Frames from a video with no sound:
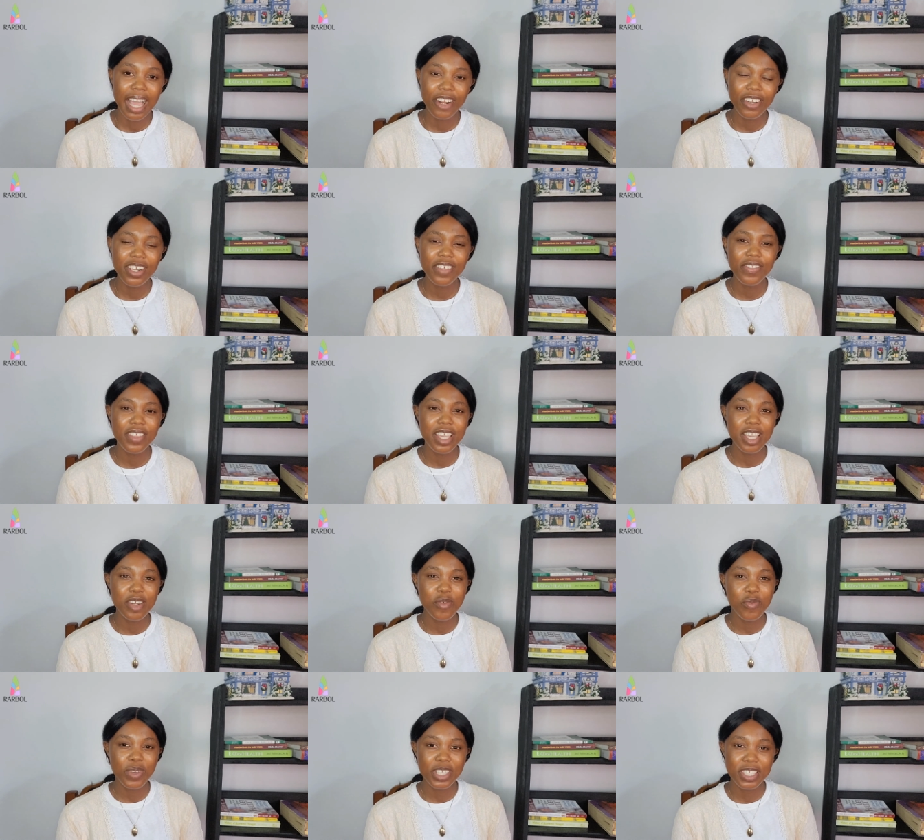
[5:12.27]
Another
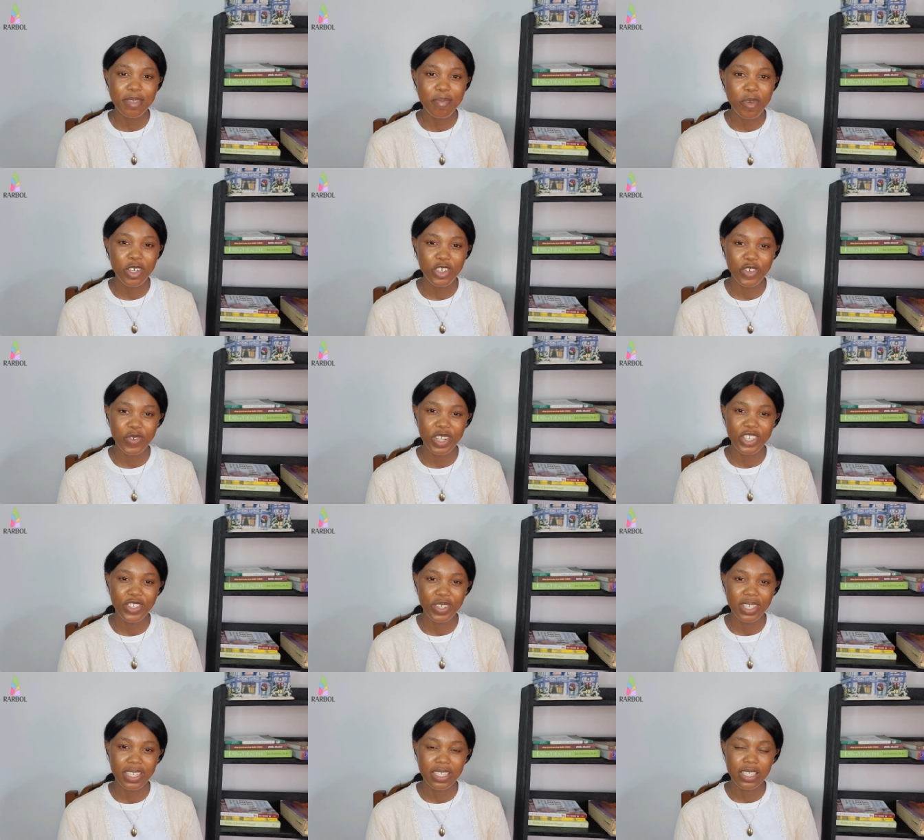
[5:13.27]
thing with
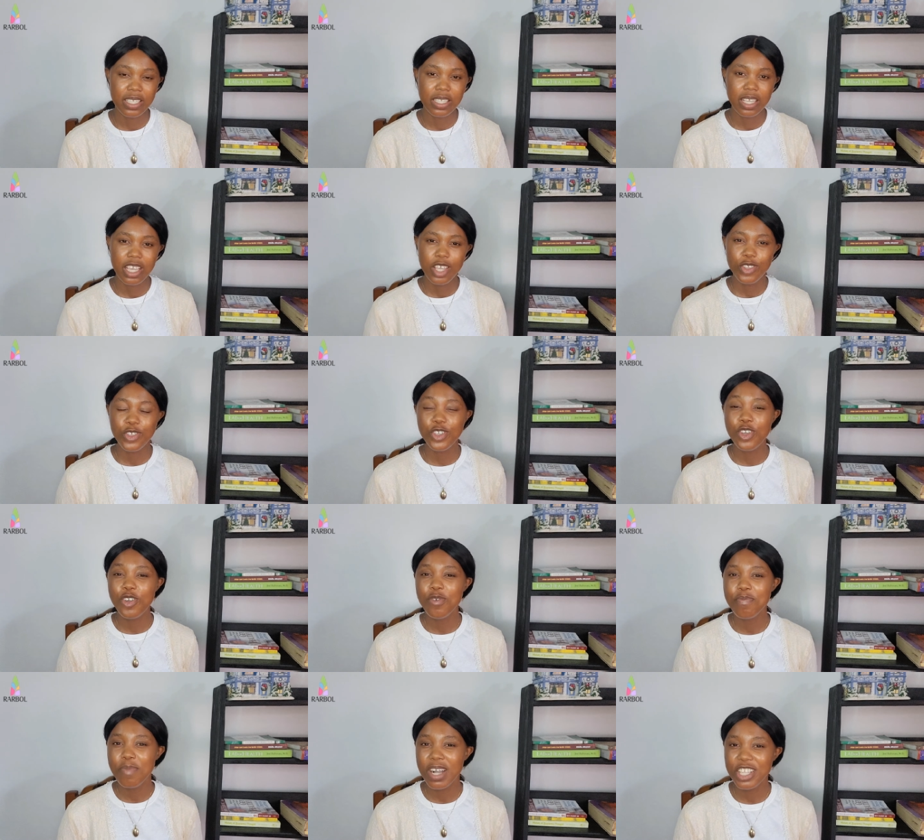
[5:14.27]
moderation is
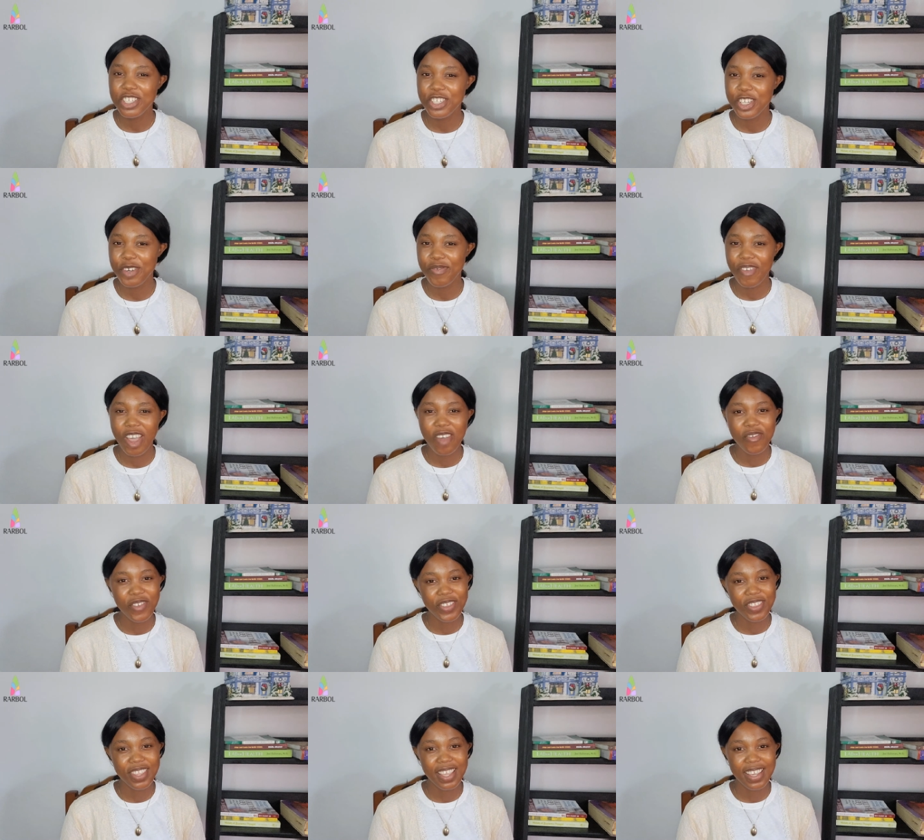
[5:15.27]
too much of
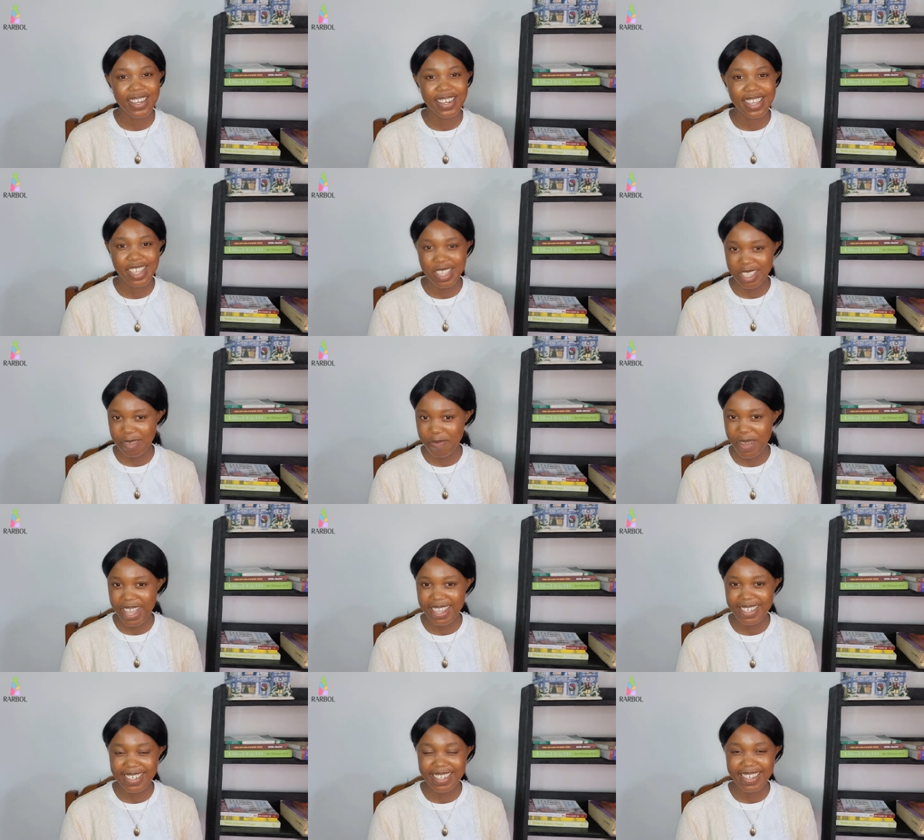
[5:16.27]
everything is
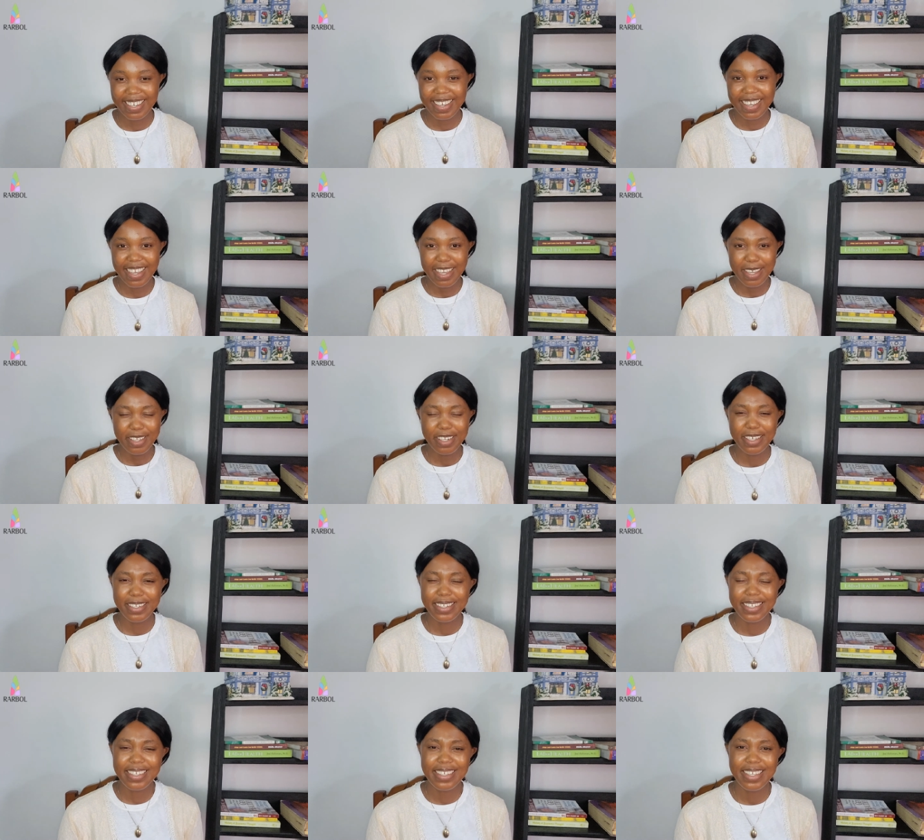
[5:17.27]
bad.
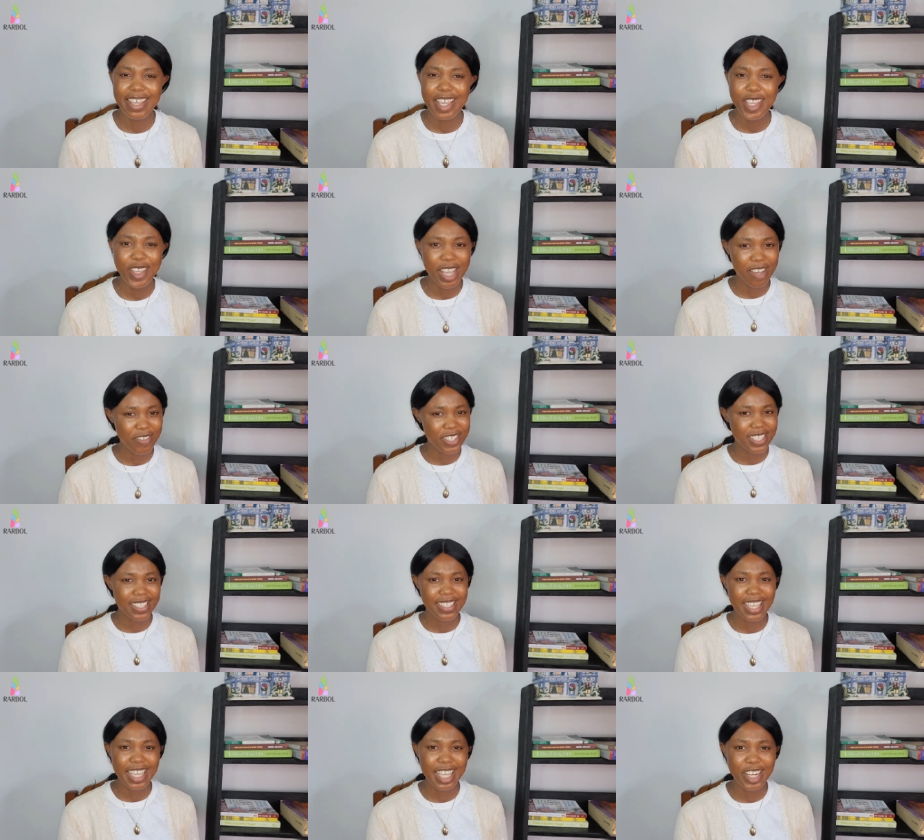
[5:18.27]
That they say you have to
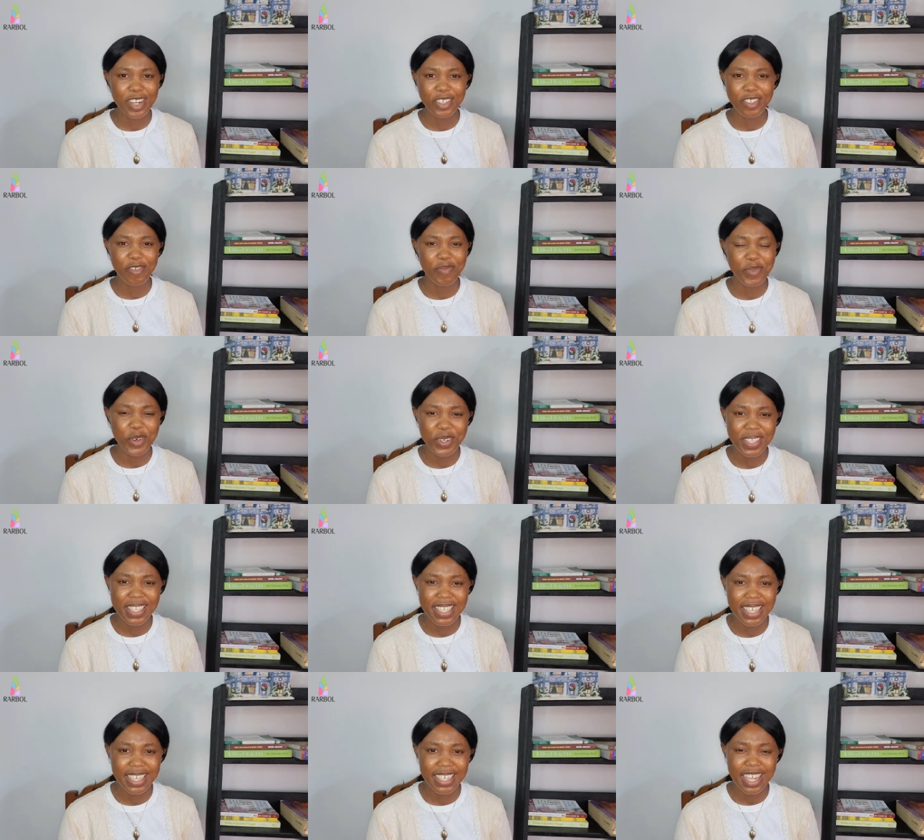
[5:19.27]
take a lot of
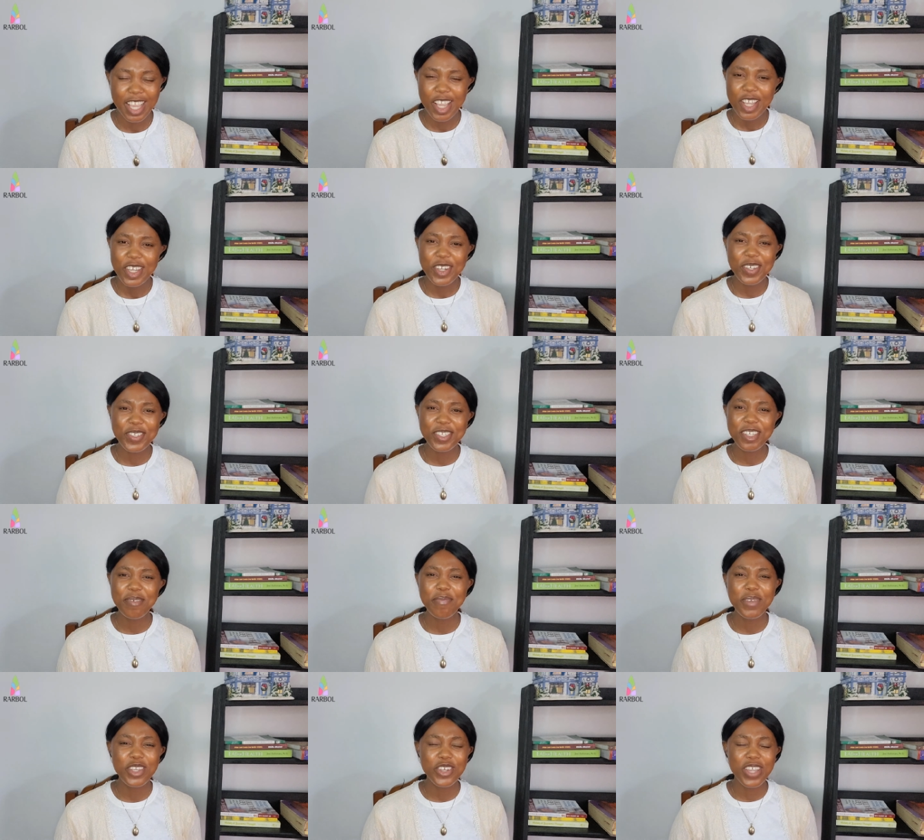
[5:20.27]
protein does
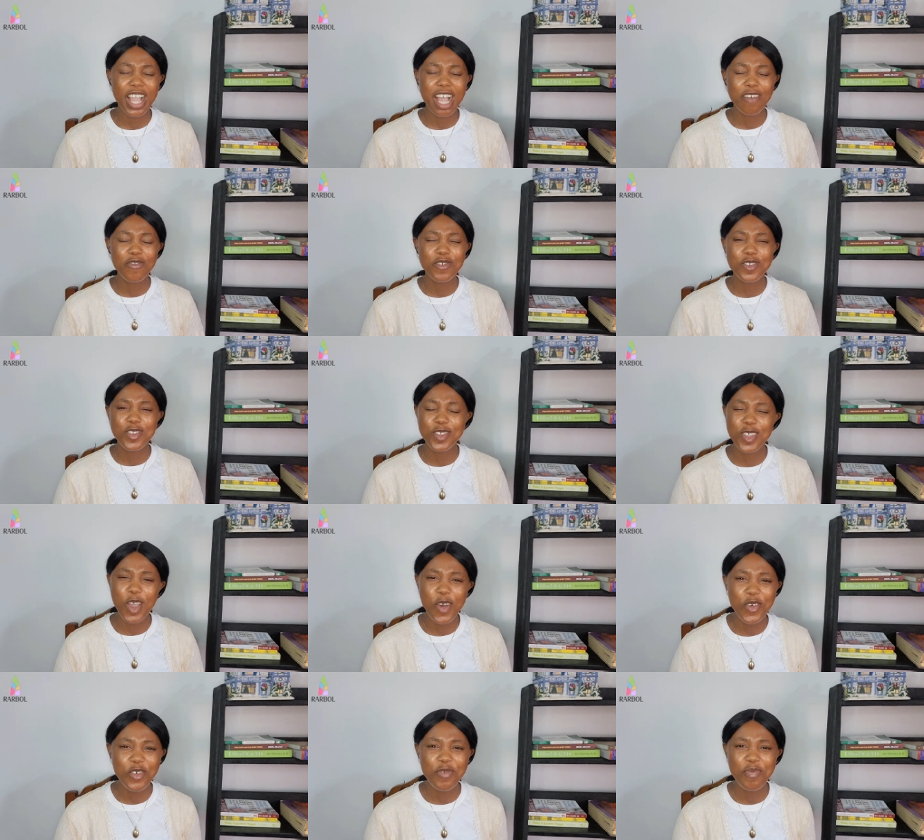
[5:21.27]
not mean you have
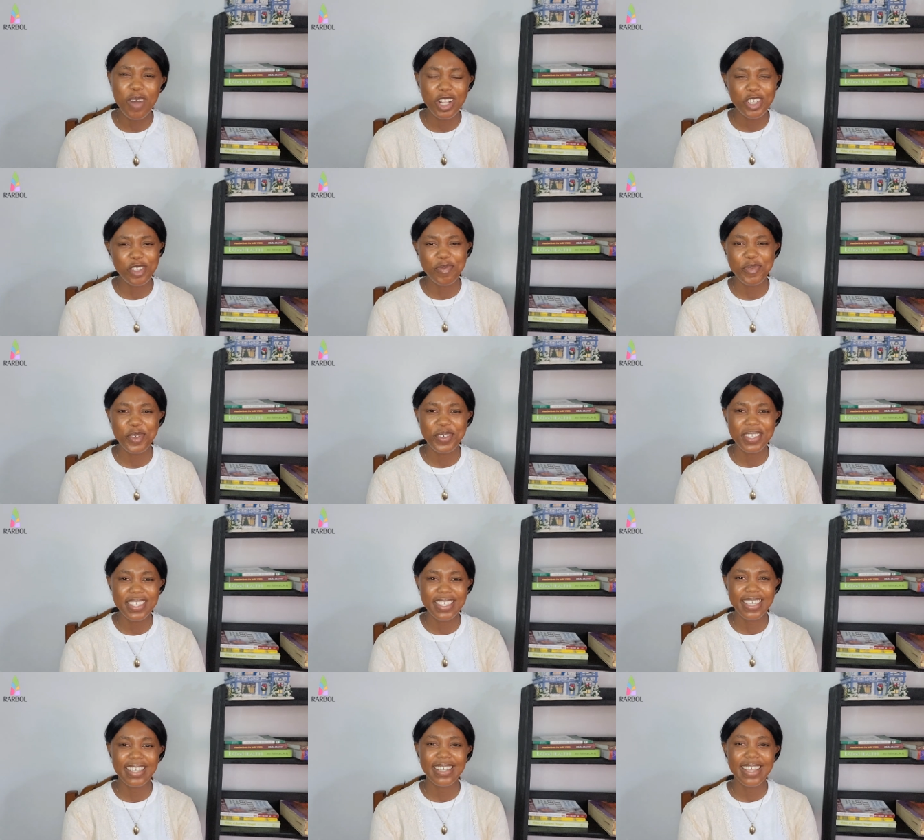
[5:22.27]
so much
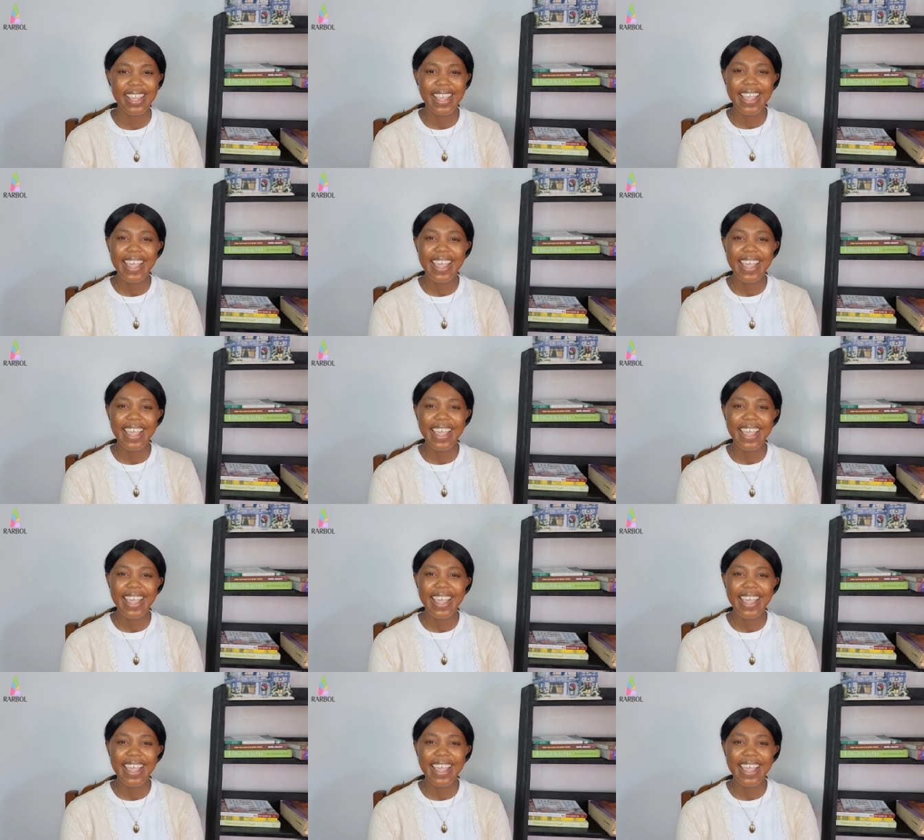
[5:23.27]
protein.